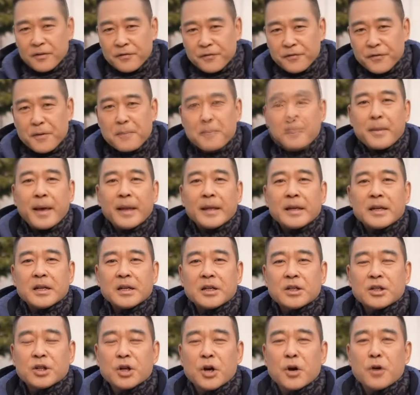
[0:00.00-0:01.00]

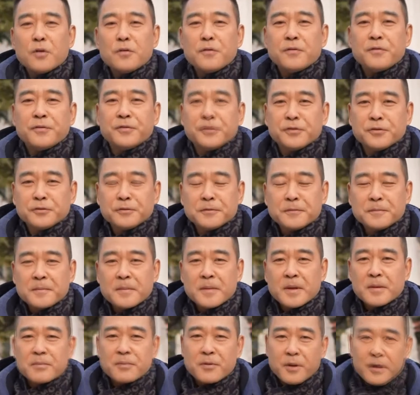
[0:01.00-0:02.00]
fermented tofu.
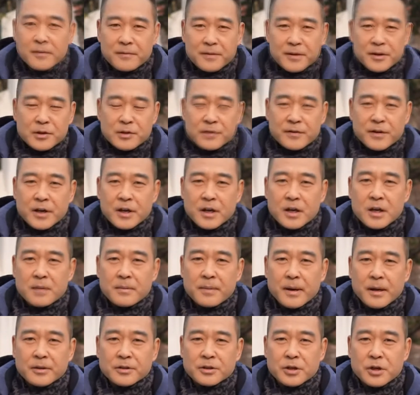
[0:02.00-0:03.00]
Probably you've heard
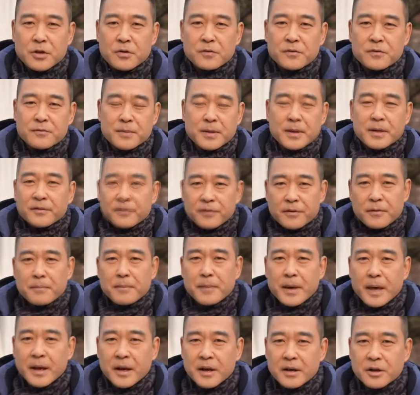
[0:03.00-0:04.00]
about tofu, but
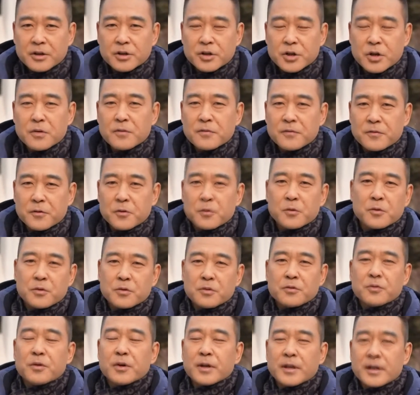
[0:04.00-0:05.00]
fermented tofu,
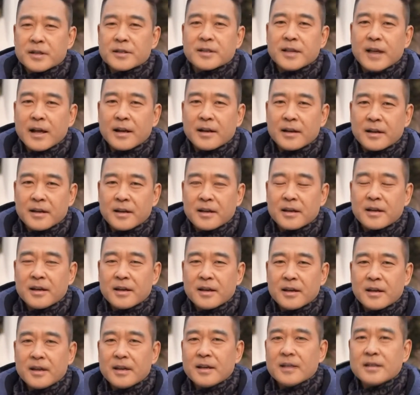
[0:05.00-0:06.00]
what exactly
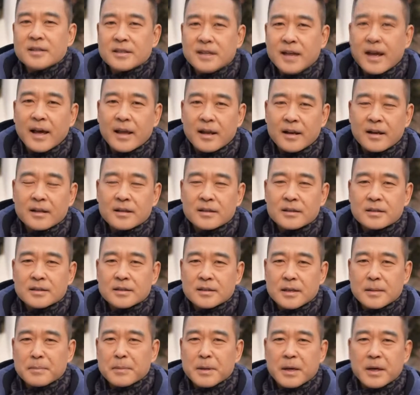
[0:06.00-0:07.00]
is that?
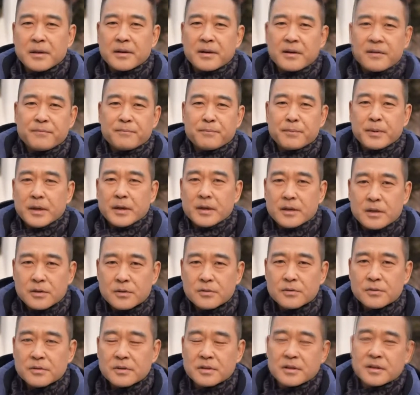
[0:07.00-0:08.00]
Some kind of
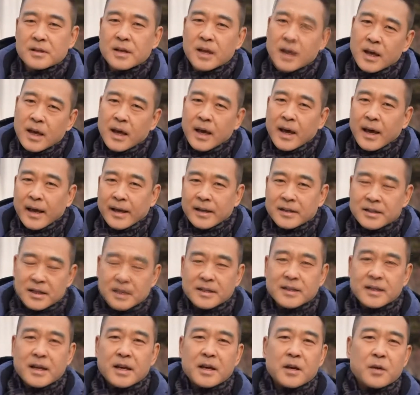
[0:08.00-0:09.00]
pickles? And
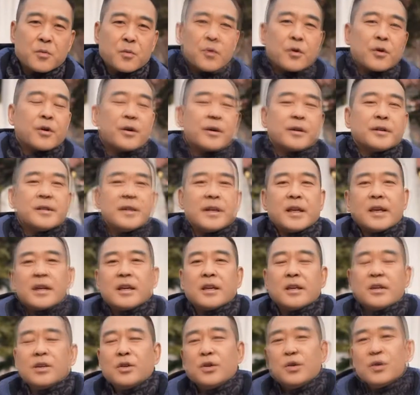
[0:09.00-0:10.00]
today we're
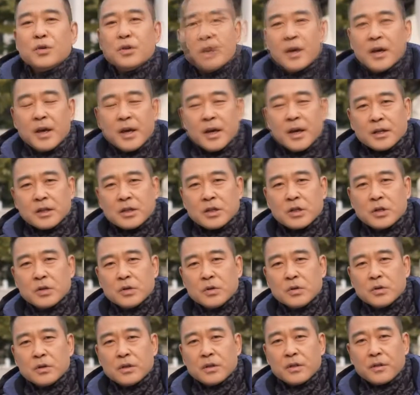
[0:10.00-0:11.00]
taking you
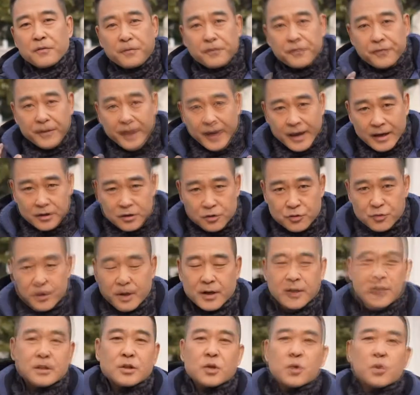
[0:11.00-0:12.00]
to the
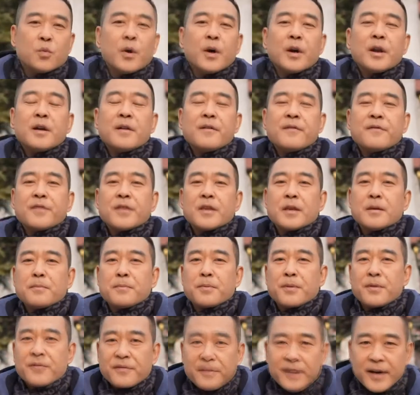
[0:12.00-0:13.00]
factory, to one of the
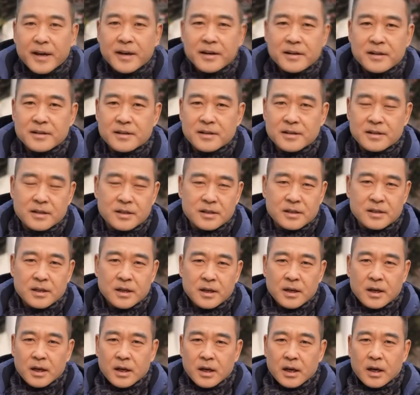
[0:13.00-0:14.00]
providers
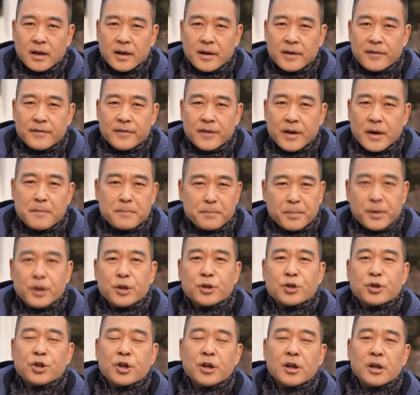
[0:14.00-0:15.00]
in
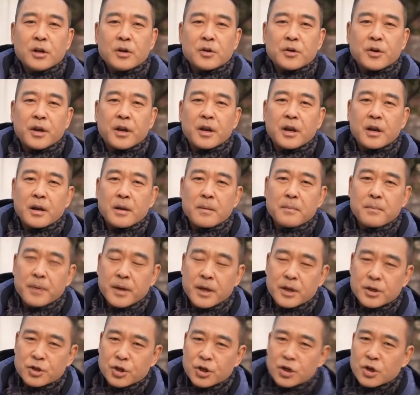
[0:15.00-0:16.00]
Beijing, located in
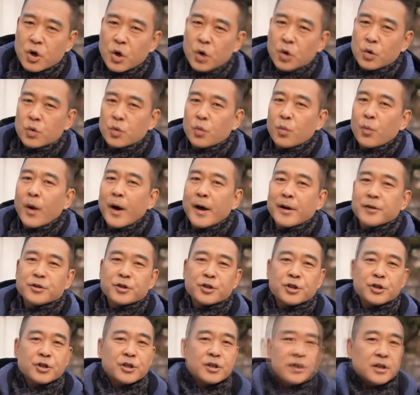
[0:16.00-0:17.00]
Beijing, called Wang
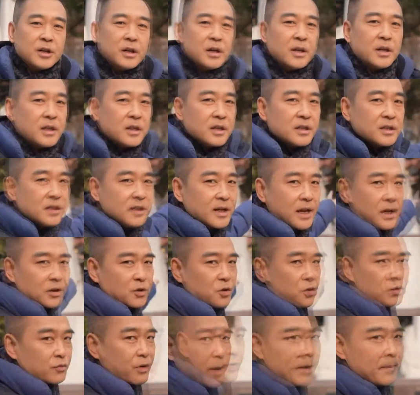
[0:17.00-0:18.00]
Zhihe. The
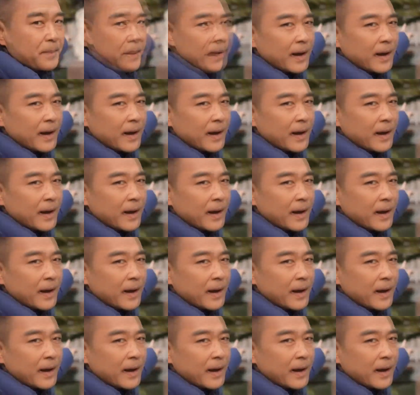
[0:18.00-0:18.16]
statue right